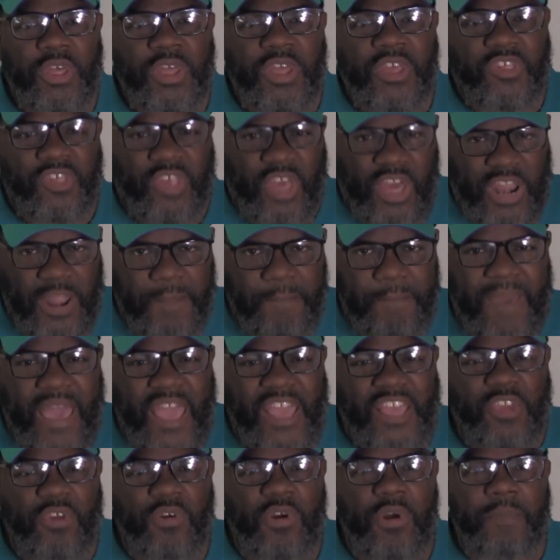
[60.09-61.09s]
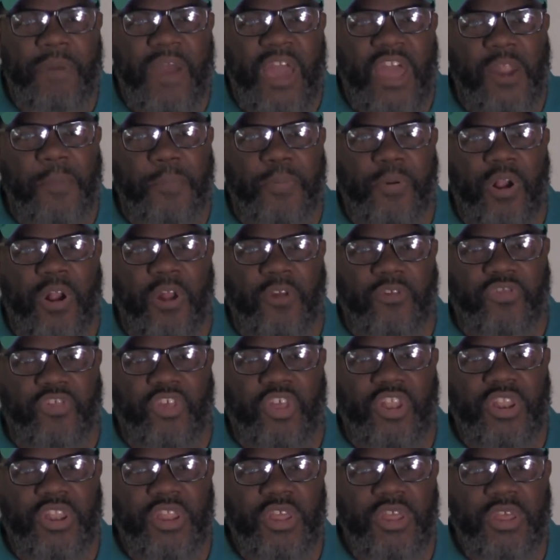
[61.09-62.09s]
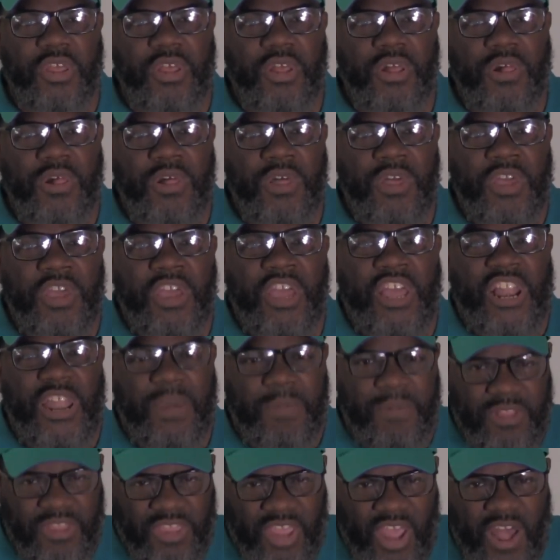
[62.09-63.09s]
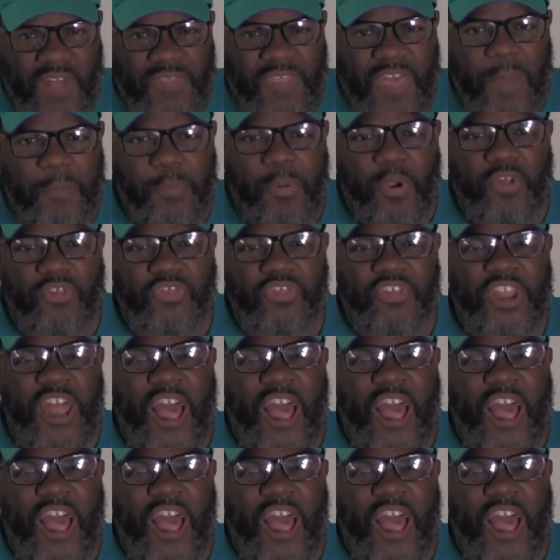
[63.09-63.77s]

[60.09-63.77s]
It's going to make you a better person. And let me tell that person